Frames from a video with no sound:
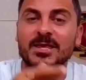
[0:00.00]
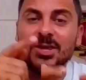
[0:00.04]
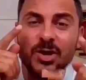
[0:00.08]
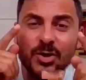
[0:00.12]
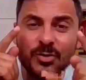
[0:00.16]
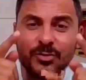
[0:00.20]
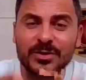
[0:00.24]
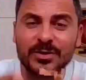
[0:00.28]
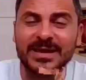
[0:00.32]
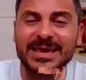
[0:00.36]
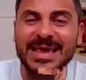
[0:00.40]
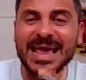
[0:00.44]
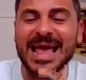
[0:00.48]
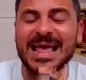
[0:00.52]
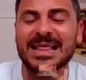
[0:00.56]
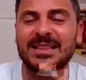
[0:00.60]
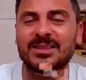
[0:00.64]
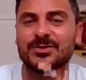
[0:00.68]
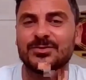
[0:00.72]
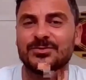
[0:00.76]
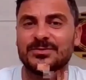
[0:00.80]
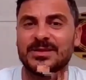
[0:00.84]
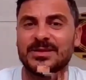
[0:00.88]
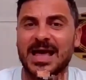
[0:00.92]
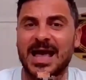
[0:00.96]
You
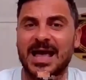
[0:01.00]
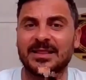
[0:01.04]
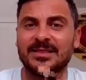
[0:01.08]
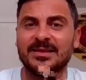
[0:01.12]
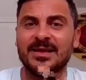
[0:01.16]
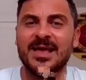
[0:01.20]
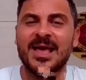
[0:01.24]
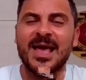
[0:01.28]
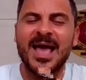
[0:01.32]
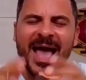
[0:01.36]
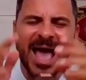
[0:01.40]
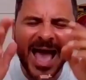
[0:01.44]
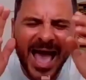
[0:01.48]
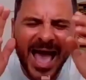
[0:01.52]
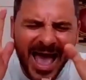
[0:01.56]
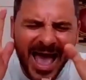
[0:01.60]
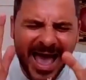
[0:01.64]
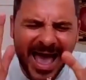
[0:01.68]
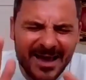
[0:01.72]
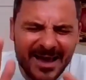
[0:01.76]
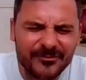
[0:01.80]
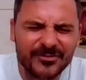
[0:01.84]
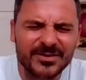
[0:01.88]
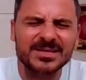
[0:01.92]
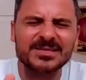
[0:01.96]
can do that
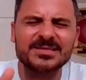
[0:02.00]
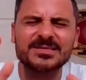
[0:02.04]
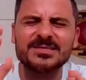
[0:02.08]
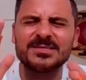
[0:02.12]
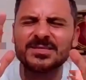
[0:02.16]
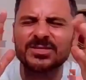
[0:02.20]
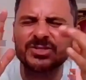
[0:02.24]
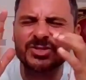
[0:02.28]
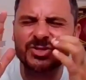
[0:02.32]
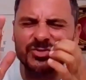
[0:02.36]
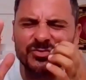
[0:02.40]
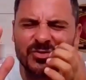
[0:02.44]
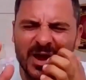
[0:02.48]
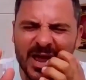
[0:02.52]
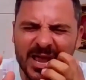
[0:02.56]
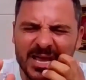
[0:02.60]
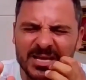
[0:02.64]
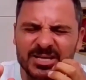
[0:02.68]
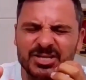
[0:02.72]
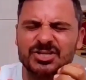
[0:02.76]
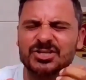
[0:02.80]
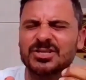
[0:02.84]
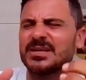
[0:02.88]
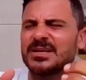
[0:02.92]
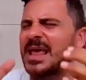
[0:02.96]
every
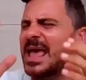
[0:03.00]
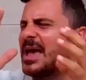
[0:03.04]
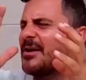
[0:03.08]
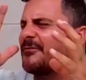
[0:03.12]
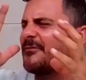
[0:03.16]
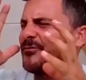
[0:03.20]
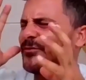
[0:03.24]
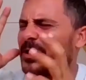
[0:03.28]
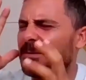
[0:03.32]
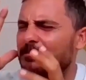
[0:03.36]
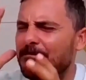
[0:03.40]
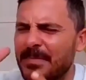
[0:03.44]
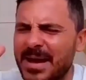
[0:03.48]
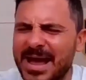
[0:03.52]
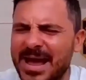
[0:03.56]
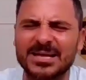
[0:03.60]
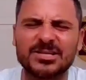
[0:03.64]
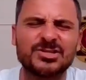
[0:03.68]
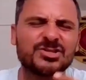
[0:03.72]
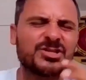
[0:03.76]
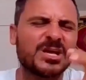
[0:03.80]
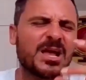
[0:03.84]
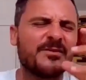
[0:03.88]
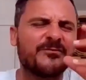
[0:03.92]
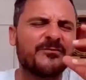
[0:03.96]
situation, every
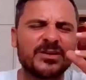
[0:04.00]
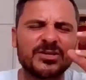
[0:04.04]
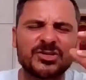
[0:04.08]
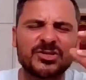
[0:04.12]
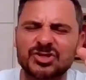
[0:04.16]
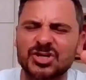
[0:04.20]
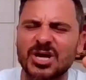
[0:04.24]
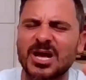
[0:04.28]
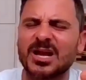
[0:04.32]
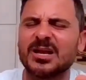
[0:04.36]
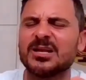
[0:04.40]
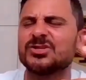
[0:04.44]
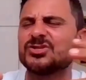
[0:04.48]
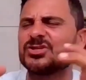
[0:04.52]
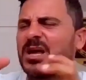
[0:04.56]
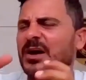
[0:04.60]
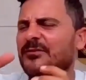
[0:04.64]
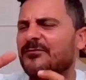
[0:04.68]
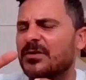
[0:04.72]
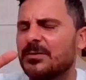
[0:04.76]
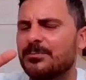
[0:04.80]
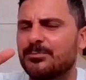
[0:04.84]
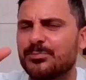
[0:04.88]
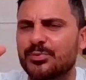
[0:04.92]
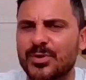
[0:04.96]
match, every challenge,
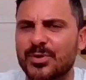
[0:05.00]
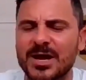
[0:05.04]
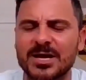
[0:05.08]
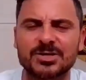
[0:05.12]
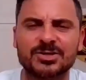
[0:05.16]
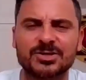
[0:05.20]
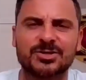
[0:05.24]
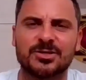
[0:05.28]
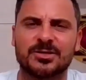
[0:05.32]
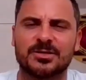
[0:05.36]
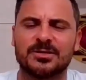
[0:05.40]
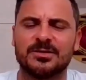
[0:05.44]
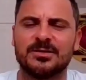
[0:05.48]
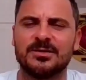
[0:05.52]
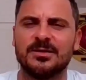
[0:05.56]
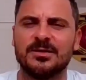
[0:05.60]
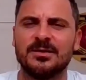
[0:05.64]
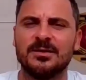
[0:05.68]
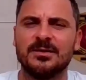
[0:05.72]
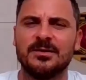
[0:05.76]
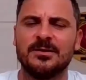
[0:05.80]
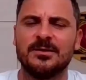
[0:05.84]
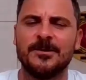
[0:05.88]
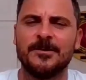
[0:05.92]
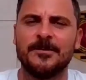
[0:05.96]
every pressure
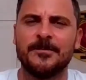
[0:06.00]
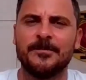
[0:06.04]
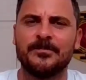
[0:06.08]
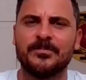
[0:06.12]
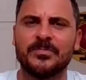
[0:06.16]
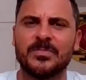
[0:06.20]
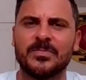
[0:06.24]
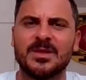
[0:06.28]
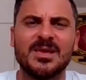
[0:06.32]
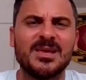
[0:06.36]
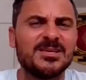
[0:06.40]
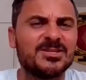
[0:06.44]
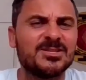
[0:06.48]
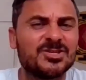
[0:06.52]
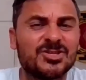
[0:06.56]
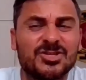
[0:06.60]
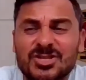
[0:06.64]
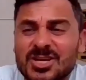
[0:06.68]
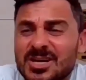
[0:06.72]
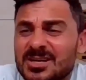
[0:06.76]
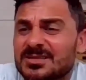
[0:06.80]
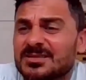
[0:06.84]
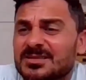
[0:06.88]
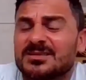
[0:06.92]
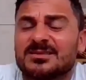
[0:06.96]

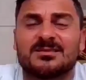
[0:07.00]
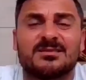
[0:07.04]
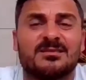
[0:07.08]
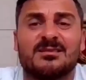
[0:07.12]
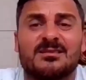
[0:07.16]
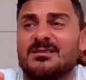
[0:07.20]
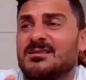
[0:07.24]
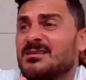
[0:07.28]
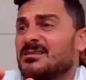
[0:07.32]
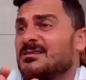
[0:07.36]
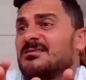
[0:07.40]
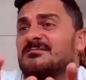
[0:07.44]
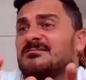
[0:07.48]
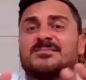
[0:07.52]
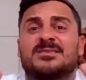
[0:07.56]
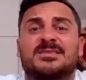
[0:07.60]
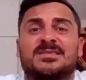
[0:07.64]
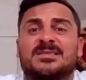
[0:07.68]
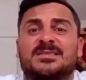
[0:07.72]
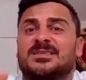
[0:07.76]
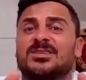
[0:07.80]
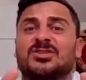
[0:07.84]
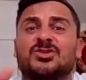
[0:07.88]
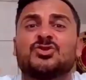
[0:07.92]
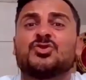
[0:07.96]
is just a
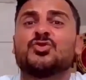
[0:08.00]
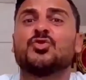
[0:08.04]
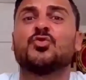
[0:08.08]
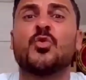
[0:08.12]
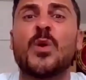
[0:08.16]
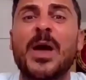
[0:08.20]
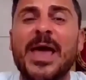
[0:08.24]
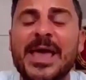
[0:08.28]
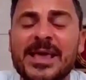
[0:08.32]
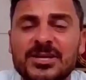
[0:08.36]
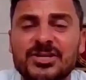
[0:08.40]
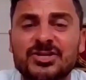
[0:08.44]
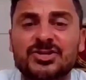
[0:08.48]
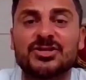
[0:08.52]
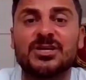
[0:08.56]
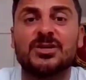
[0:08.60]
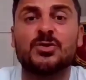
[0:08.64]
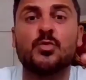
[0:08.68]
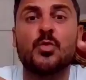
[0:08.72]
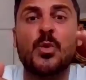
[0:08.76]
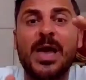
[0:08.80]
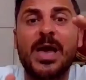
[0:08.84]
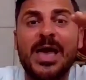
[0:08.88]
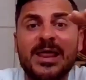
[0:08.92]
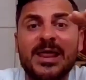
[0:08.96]

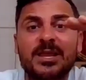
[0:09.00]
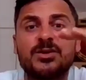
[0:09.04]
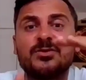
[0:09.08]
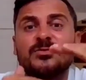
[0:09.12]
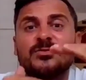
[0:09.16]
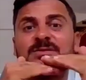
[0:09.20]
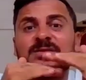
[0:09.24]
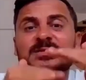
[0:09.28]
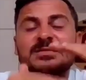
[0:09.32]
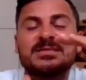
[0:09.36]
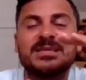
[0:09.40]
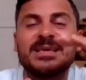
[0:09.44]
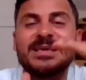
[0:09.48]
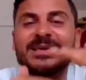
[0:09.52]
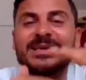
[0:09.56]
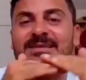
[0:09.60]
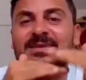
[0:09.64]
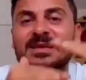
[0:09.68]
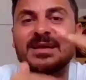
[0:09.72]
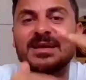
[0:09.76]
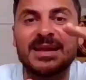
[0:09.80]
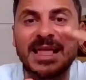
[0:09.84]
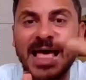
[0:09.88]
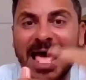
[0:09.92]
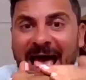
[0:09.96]
situation where you see
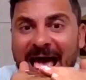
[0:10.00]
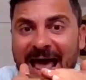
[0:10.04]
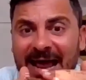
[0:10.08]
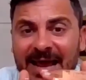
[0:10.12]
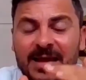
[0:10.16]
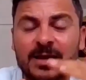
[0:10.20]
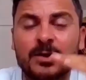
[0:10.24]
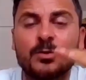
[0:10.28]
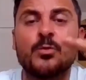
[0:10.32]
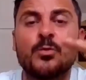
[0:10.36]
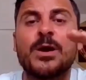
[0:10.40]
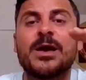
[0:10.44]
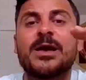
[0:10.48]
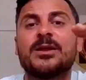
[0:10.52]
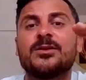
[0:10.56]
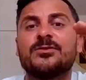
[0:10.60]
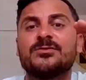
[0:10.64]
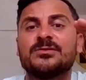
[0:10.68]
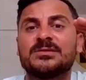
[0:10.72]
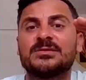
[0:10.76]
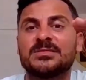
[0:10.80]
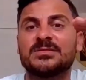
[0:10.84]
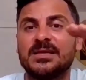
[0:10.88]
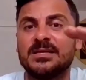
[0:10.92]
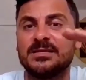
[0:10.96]
the lack, where
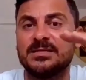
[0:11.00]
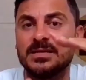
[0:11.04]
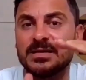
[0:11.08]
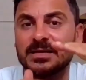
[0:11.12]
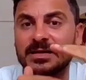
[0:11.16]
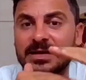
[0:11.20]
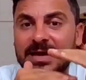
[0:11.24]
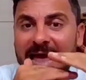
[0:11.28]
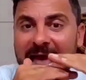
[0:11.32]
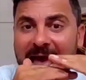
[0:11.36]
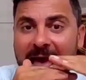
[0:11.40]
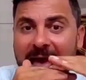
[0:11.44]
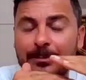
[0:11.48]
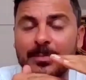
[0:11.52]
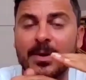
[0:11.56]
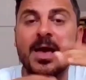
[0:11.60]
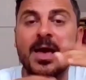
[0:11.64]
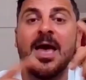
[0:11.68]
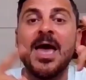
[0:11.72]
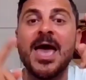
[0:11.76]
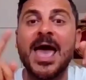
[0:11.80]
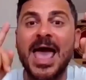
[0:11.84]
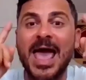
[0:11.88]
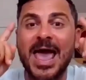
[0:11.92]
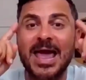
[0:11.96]
you see the gap,
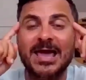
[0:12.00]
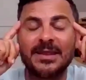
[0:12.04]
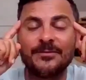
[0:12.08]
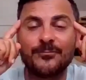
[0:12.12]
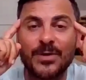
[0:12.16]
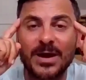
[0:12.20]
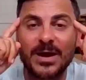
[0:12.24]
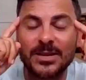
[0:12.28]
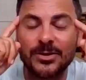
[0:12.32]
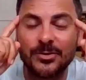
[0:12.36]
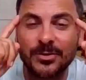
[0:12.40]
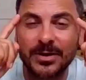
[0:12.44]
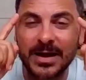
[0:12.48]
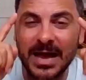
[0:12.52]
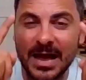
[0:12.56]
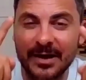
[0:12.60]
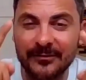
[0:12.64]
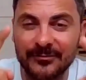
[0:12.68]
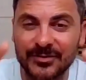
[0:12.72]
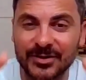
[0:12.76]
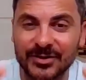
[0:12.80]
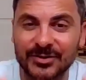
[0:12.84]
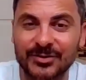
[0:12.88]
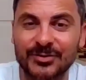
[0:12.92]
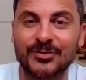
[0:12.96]
and when you
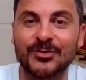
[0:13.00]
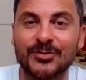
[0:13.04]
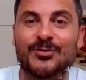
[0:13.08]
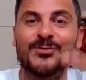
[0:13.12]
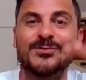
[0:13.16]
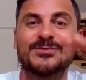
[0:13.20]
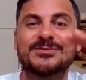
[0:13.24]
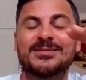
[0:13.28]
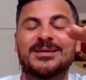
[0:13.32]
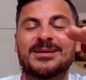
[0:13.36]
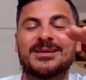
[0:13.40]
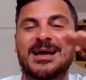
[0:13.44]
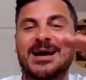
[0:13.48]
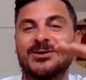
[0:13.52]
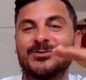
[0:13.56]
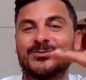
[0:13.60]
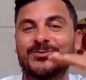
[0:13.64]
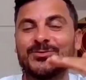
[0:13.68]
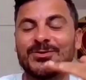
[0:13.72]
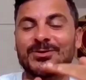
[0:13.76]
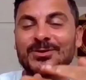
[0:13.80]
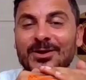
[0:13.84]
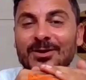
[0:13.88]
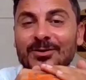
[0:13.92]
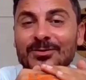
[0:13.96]
have the tools on how
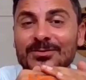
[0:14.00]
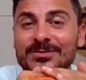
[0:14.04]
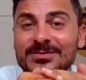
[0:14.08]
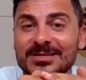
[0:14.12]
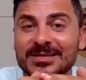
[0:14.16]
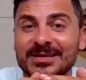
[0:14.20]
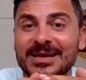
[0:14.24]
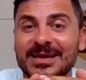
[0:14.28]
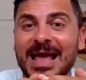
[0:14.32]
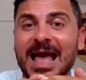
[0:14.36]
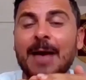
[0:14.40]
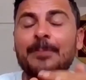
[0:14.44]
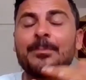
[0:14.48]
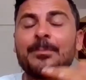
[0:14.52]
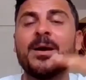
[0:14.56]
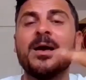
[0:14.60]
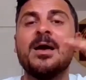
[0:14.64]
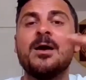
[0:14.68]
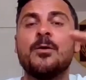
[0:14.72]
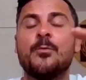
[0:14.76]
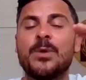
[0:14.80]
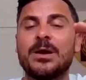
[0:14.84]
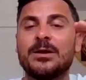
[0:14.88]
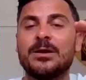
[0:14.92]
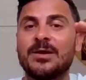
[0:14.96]
to close the gap,
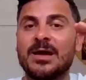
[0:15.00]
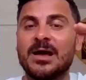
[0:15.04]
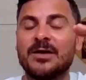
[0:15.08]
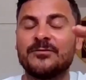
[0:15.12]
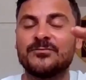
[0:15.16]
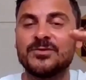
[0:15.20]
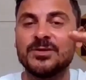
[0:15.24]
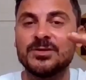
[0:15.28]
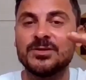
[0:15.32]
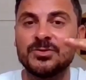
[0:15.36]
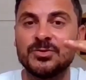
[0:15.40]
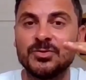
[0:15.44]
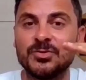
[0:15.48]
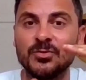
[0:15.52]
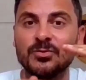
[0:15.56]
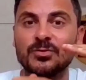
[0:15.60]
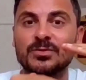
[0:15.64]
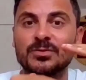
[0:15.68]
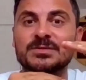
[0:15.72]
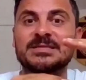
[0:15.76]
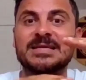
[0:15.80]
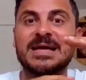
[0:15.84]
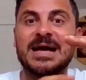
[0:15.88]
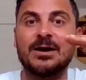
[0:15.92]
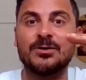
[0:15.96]
when you have the
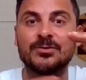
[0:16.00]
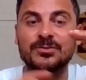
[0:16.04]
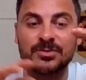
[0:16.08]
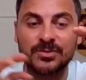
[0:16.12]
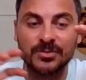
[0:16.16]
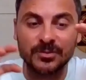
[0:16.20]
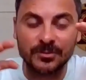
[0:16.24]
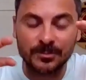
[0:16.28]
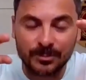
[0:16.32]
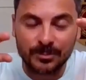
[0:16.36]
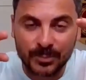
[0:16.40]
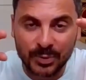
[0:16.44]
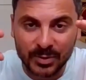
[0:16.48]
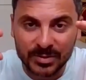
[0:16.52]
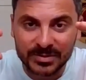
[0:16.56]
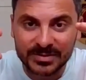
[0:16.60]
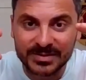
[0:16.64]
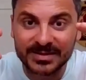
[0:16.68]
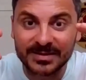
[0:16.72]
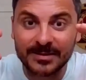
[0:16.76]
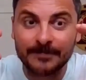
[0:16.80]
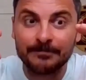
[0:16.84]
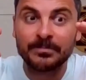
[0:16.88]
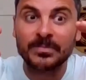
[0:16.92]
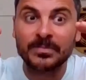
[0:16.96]
tools how to
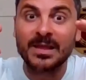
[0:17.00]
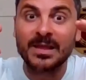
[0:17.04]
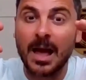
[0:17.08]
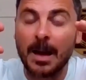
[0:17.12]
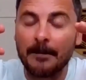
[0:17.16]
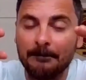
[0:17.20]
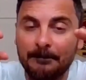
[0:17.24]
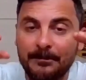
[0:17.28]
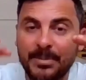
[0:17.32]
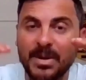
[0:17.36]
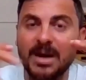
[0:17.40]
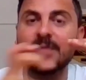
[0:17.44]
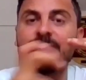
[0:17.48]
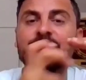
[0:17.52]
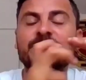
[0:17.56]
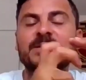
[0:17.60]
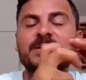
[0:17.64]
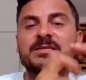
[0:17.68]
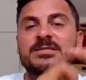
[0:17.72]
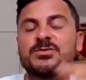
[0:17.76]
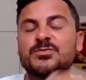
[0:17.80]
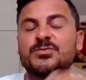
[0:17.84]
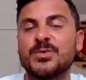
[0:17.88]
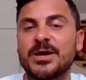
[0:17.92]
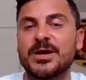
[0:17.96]
put
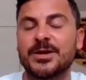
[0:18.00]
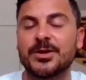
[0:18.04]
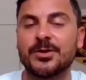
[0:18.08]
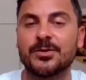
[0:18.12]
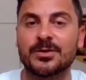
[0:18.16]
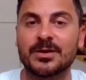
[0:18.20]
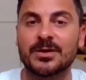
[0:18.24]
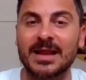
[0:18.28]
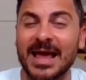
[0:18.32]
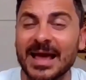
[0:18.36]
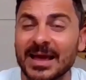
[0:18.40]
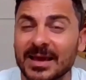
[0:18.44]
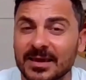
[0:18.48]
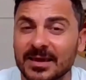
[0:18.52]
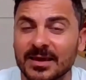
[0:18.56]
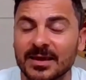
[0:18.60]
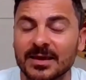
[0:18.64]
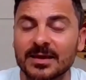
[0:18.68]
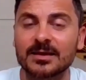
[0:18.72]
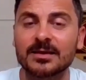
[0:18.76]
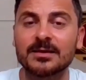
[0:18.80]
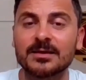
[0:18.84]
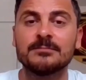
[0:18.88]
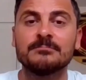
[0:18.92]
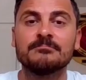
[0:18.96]
abundance where you're
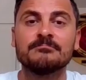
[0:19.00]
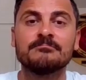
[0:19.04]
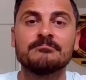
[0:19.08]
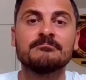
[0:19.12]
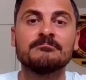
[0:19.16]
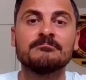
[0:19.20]
lacking,